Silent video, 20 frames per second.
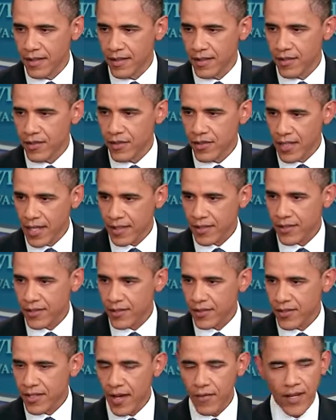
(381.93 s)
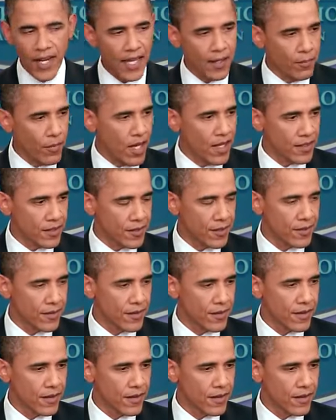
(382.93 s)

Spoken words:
6, 7, 8 months,